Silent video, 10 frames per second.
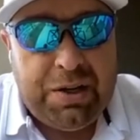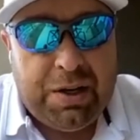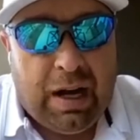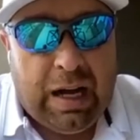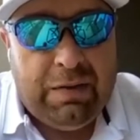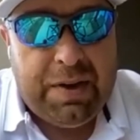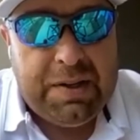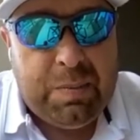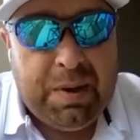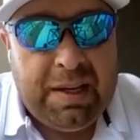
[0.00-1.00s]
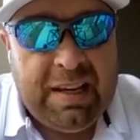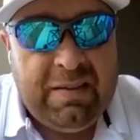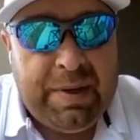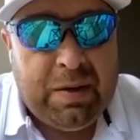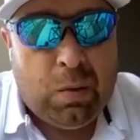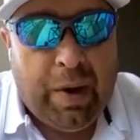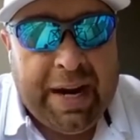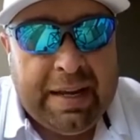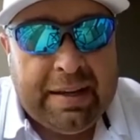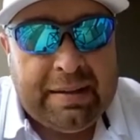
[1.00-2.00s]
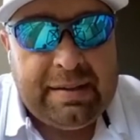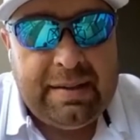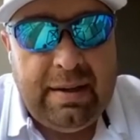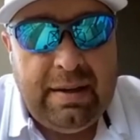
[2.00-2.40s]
your office, but give me a radius